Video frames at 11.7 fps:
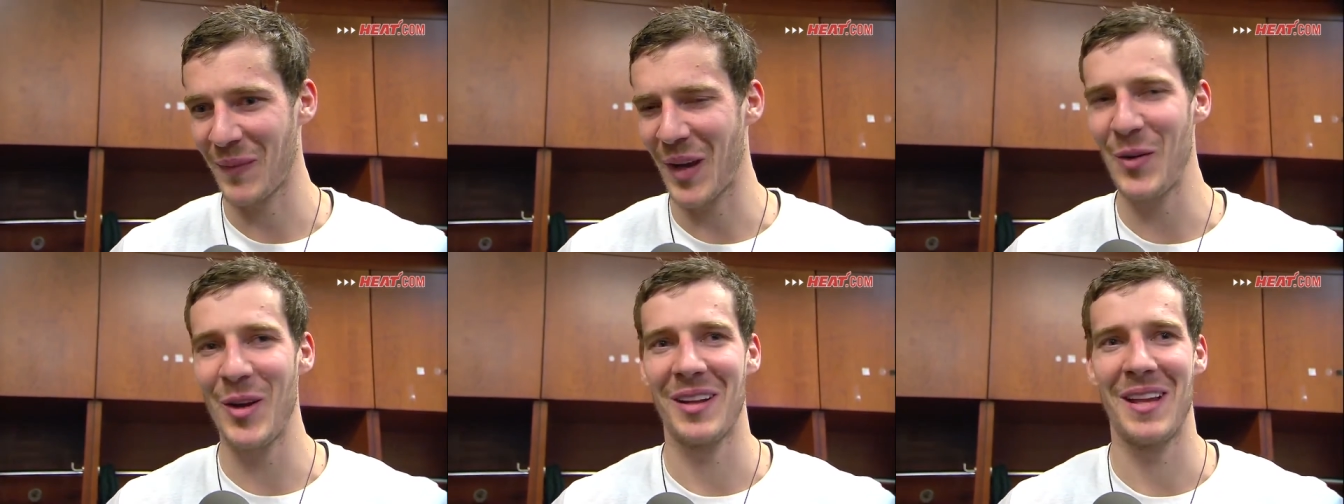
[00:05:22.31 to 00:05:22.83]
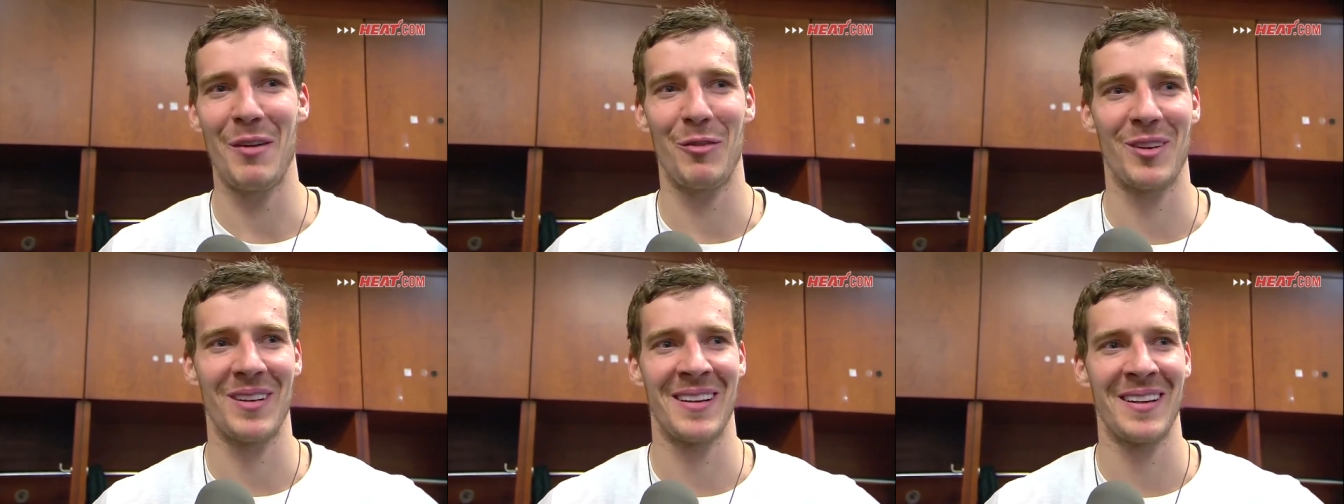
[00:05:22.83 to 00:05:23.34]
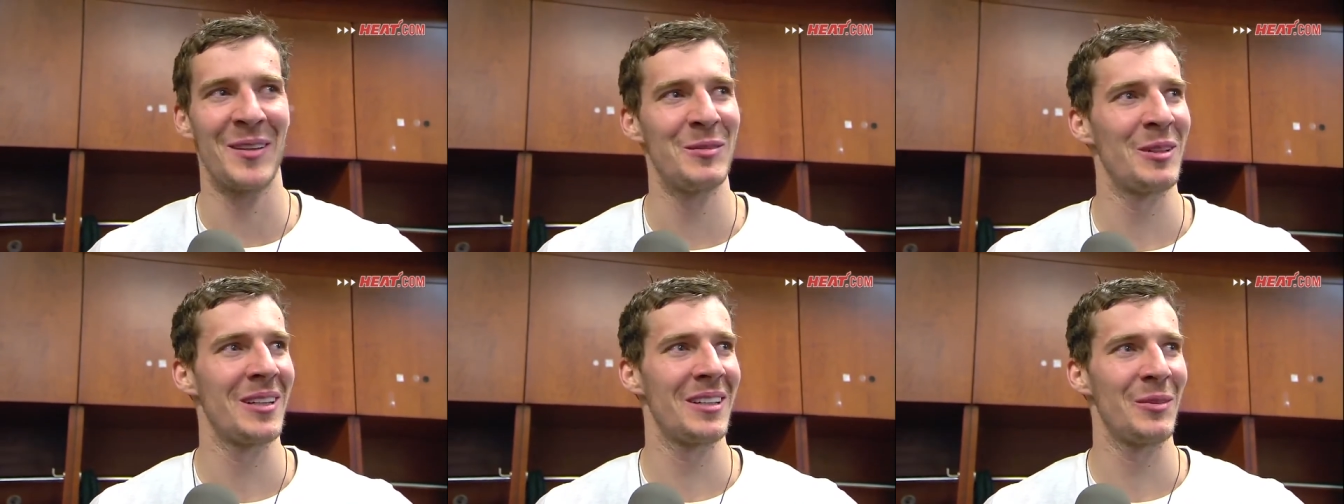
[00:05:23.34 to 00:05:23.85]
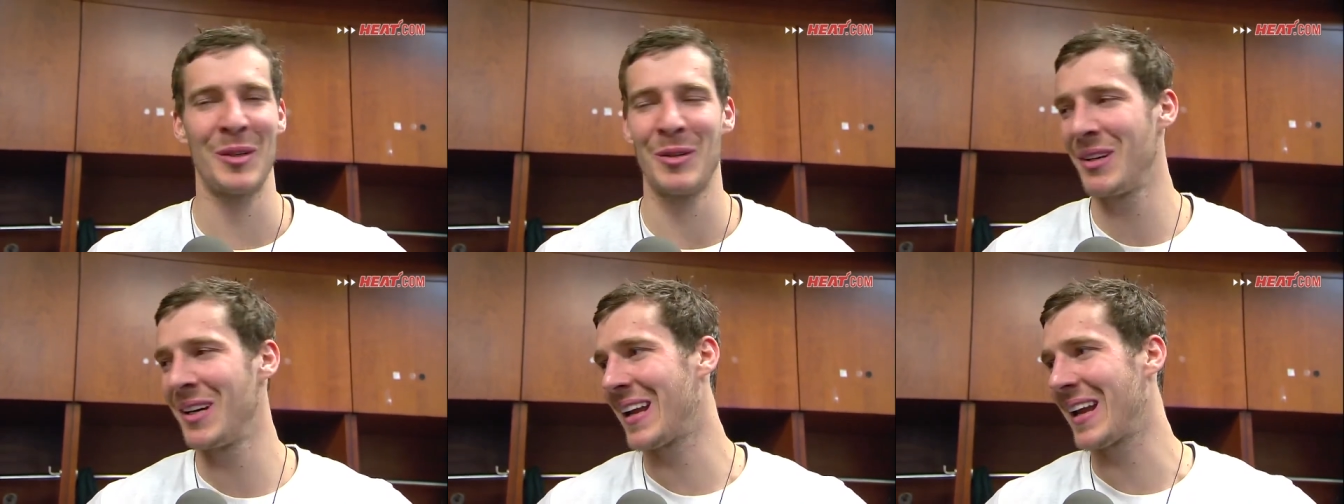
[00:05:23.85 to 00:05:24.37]
Oh yeah, definitely. You know, uh, we're
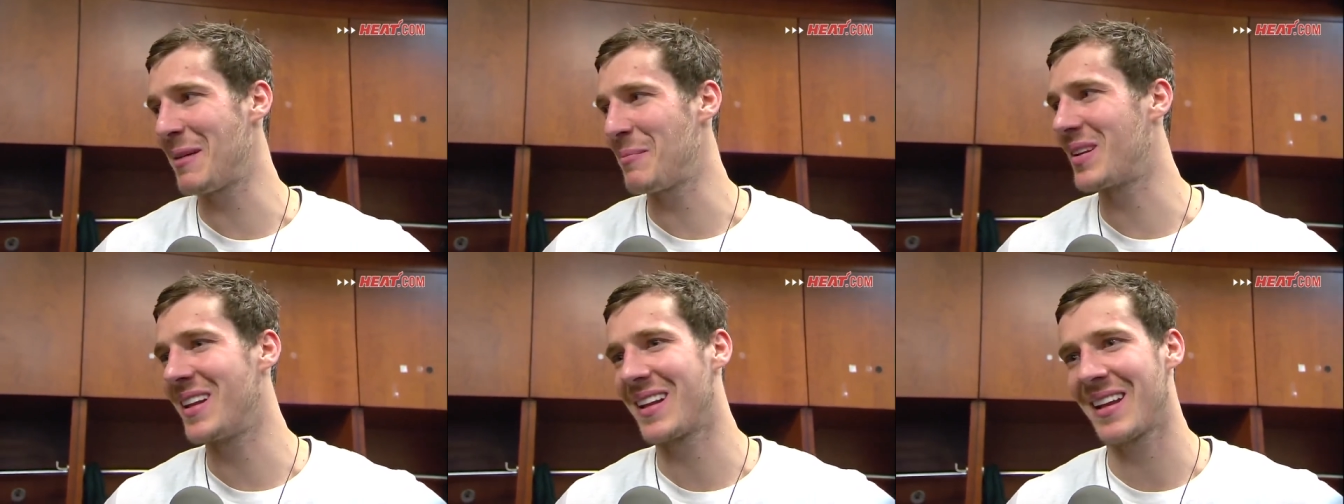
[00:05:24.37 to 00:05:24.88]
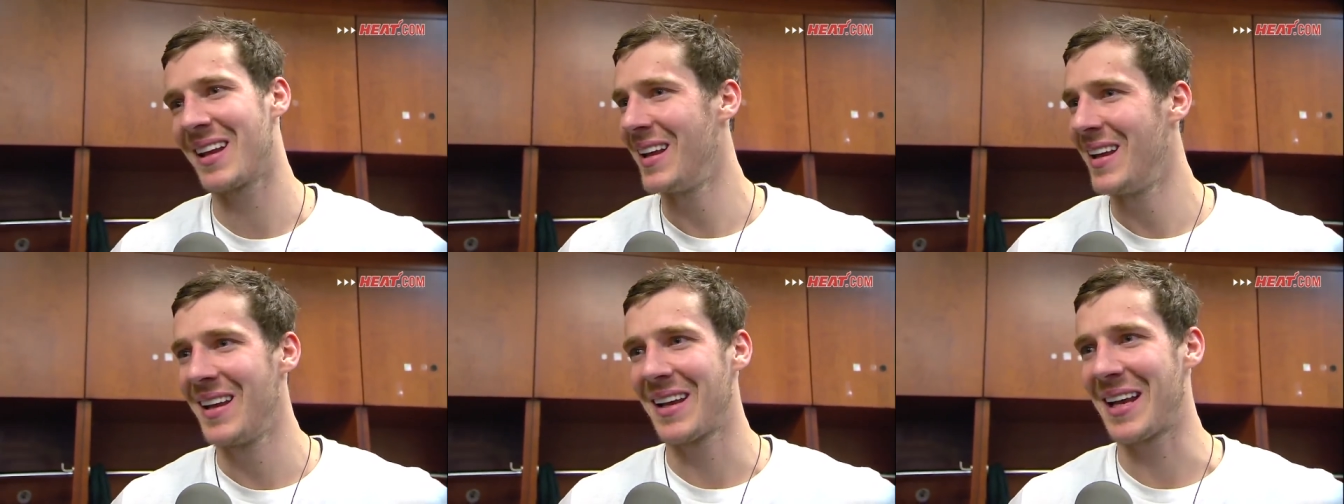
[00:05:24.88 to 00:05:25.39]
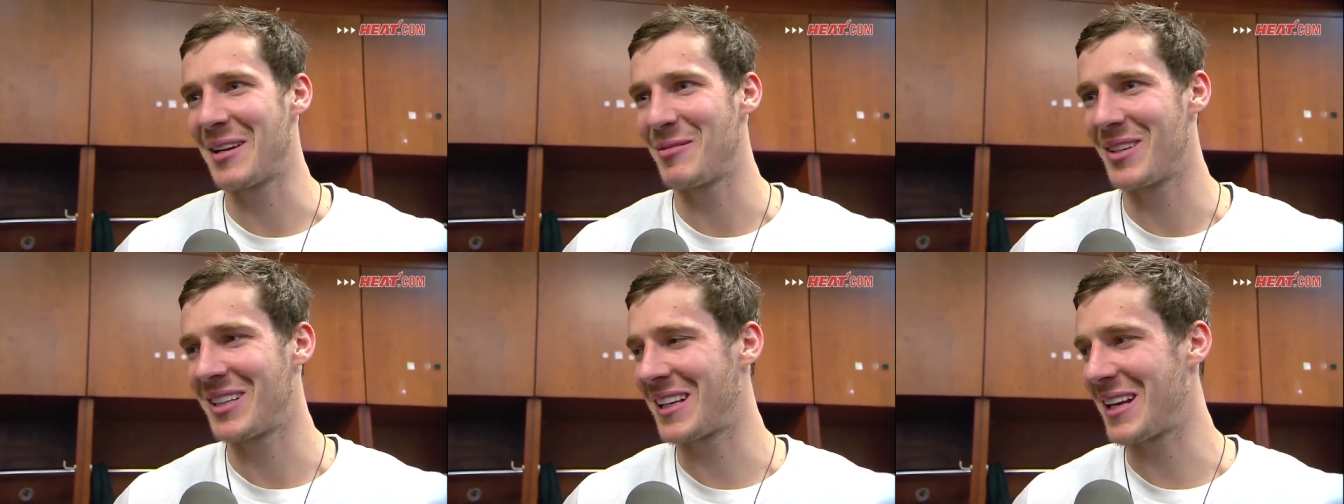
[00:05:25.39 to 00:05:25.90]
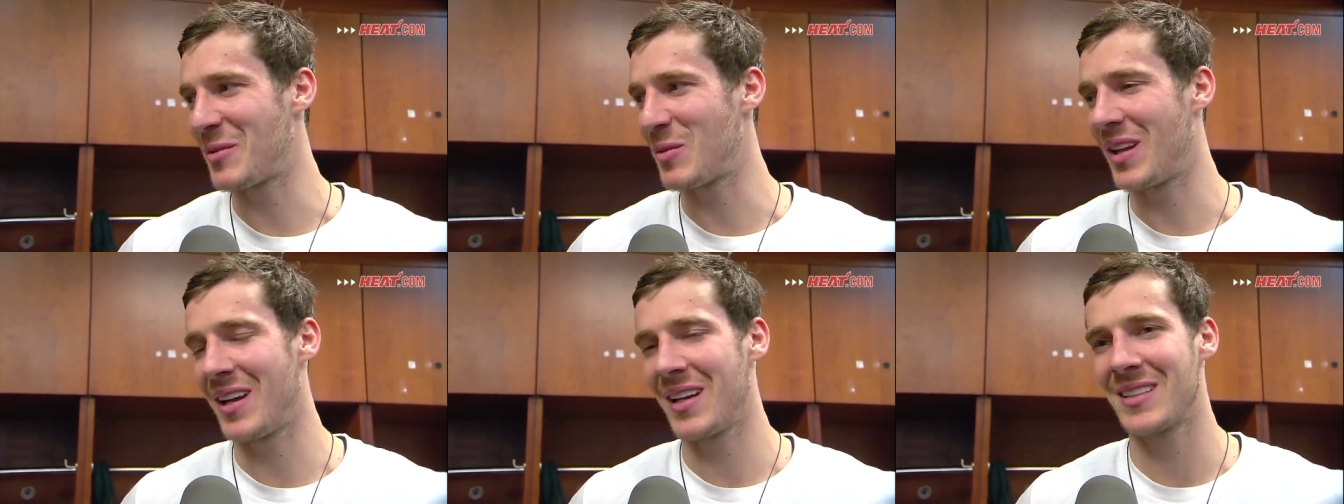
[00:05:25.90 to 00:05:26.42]
really happy that Henry is here
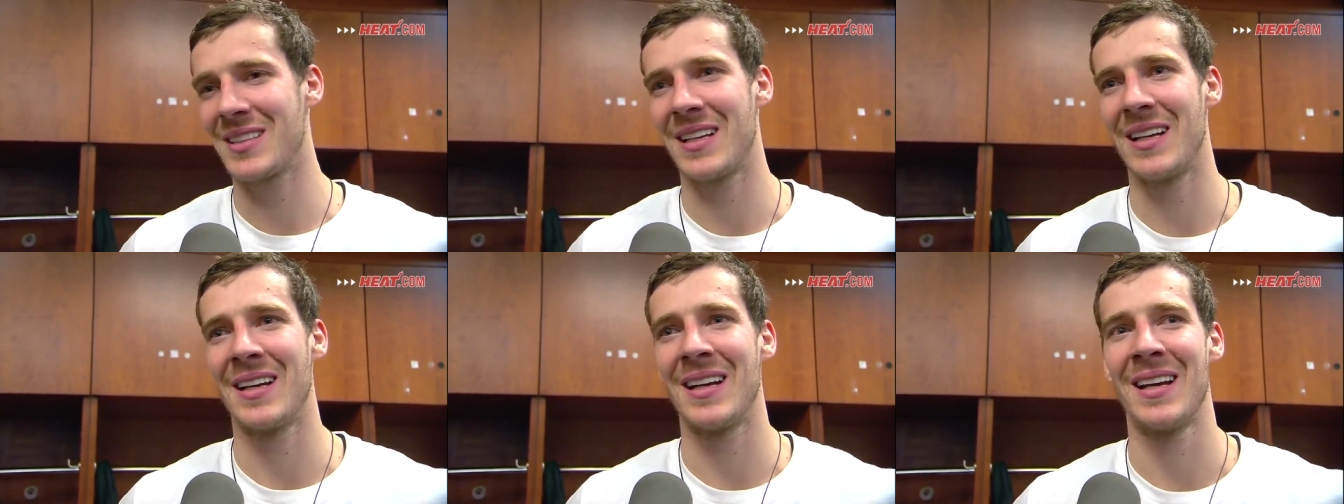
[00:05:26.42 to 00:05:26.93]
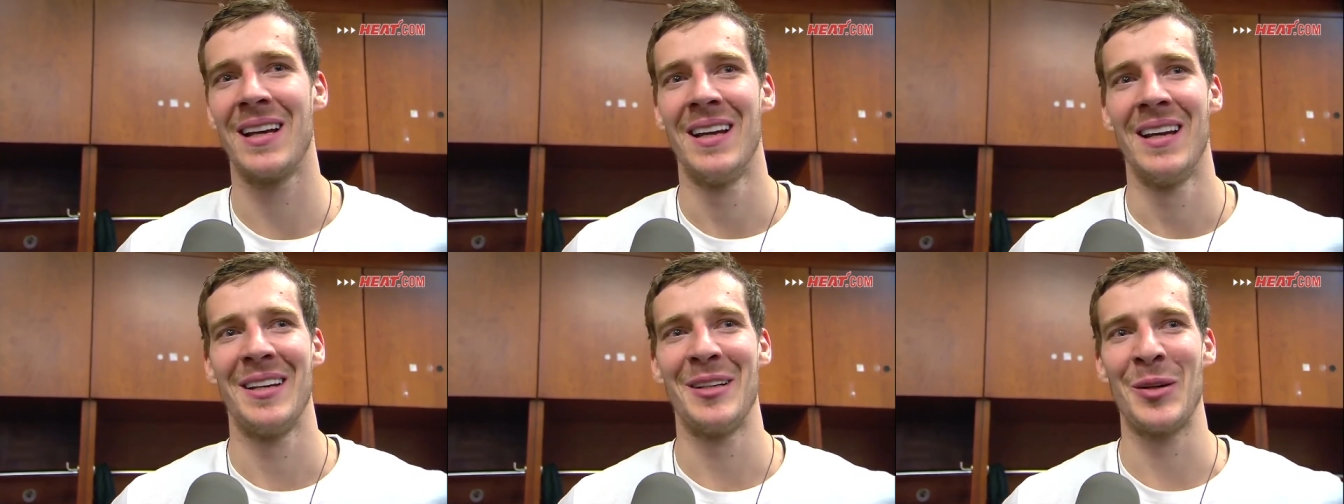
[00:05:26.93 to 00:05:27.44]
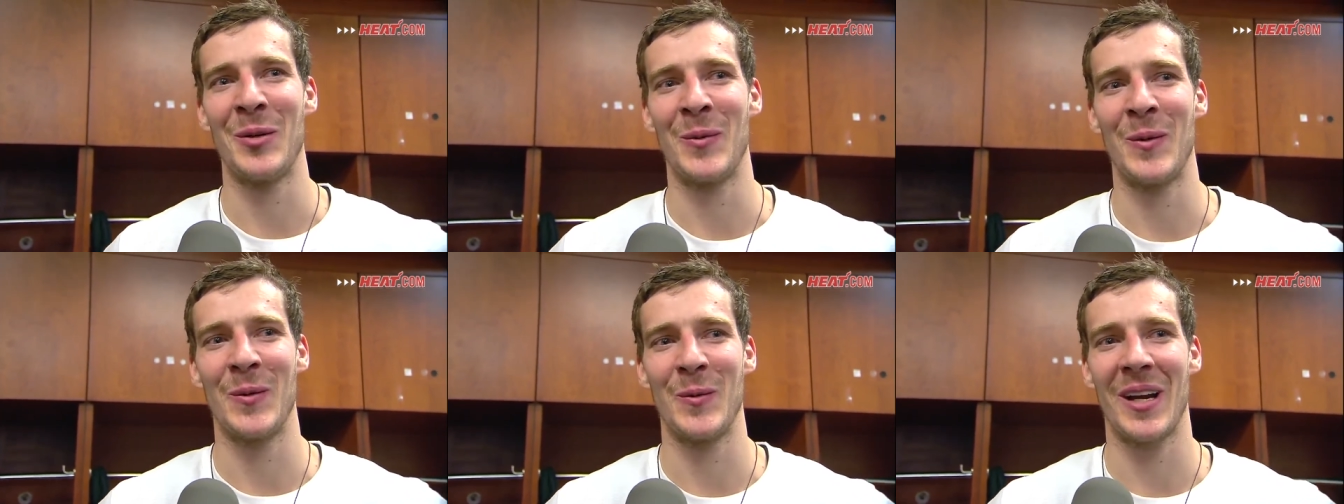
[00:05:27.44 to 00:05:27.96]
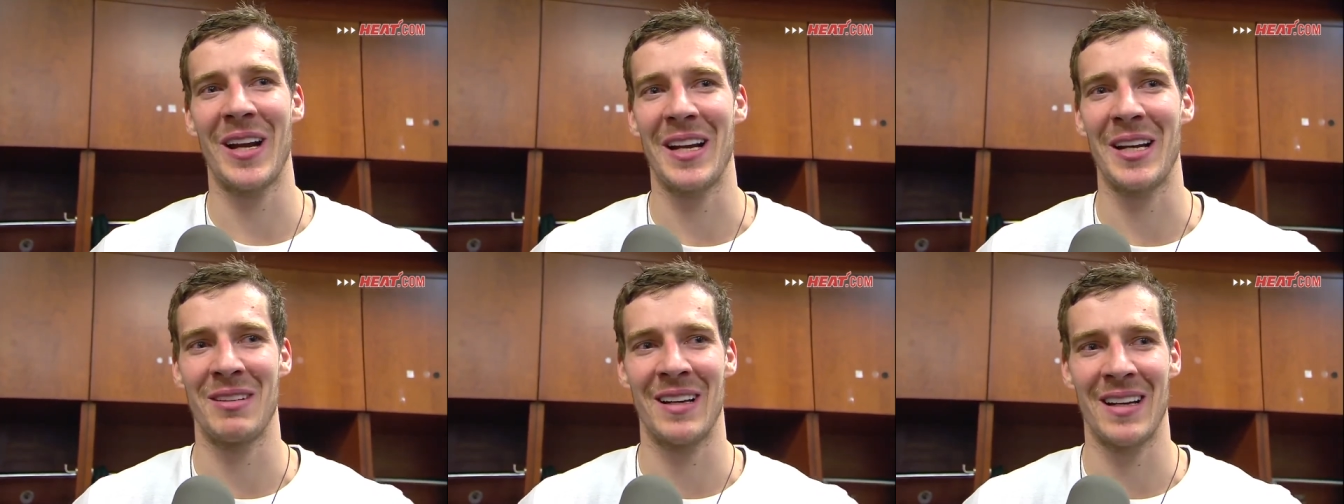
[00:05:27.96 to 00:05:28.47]
with us, and uh, you know, we, we
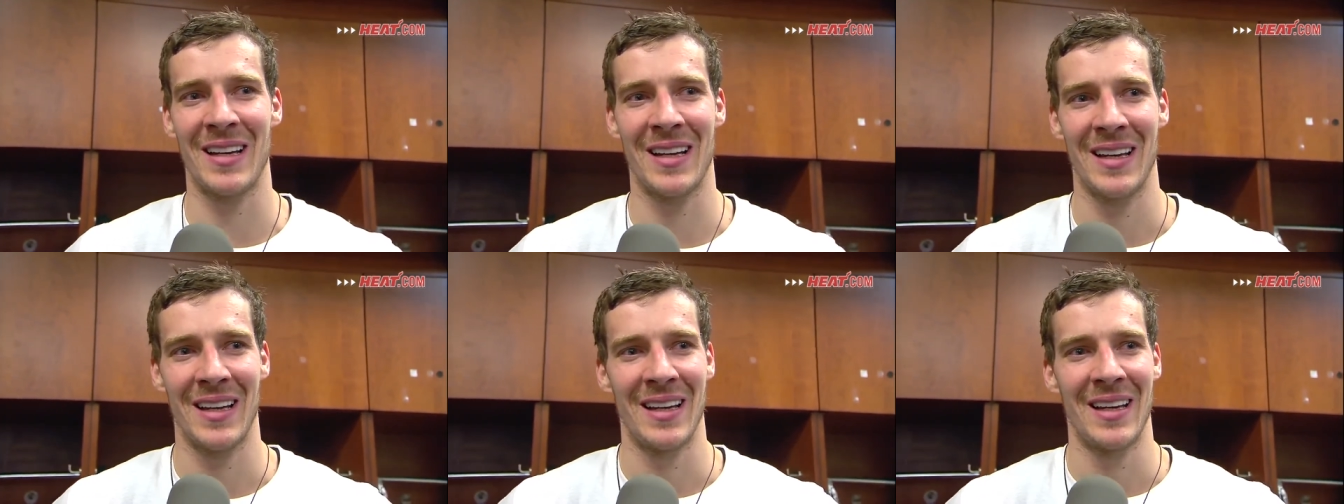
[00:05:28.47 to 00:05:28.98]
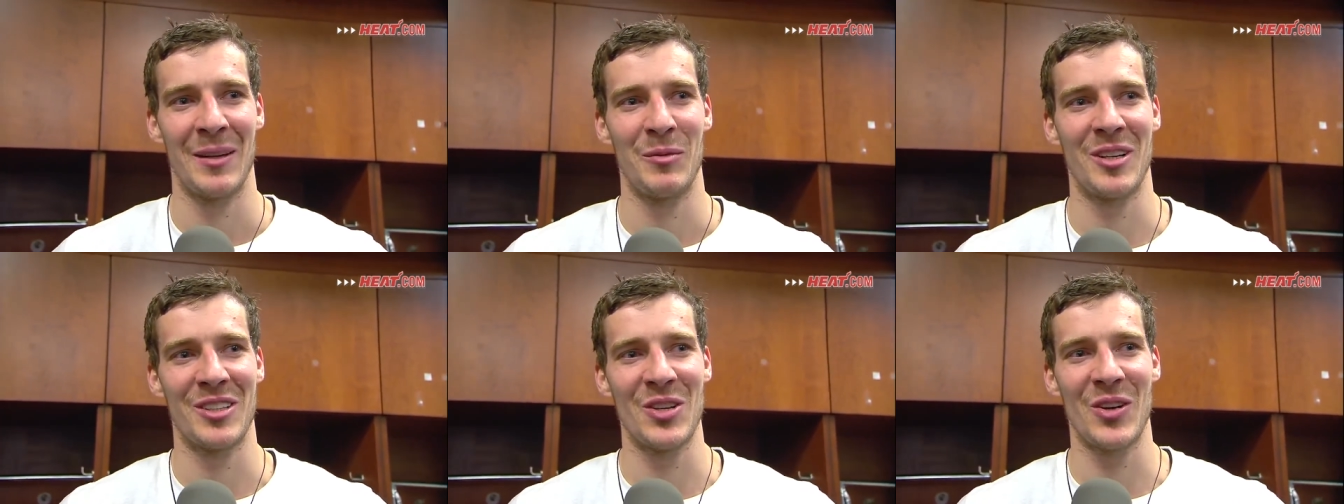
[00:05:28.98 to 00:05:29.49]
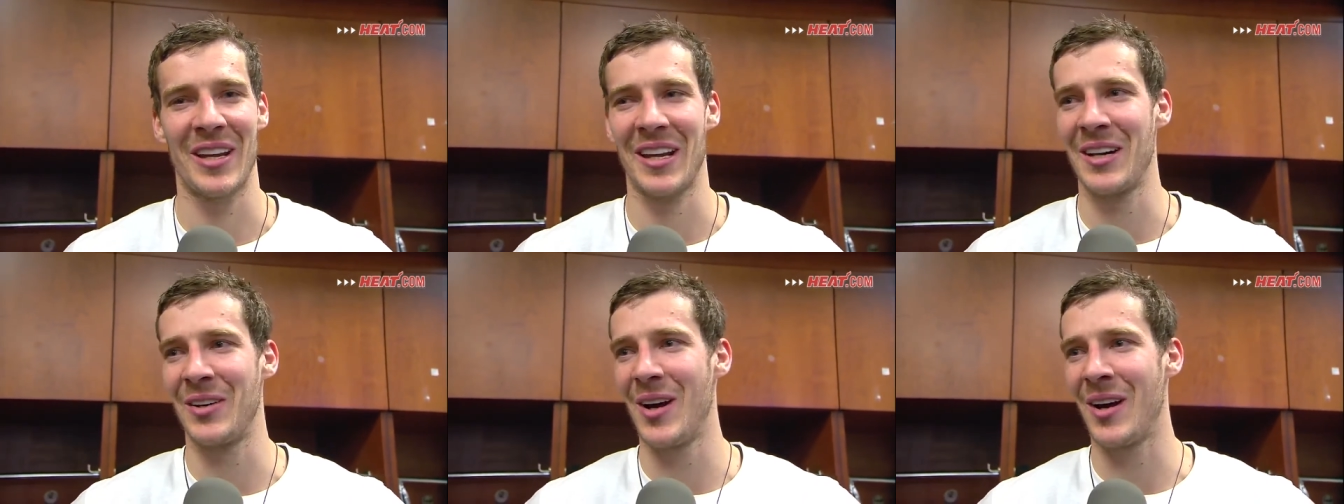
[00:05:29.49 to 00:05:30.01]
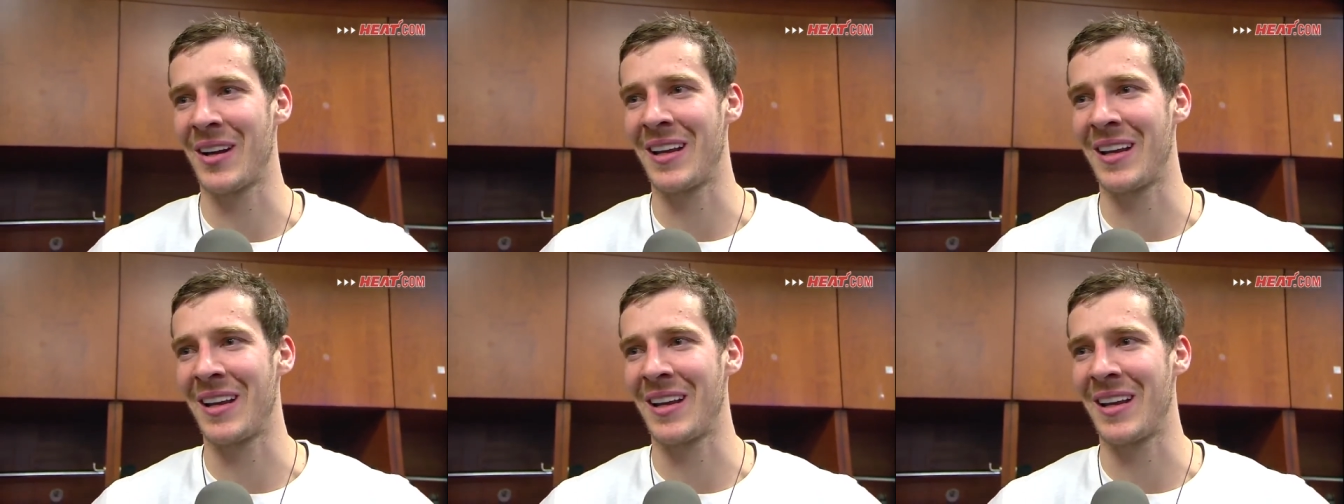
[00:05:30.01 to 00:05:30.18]
kind of uh, we are joking around.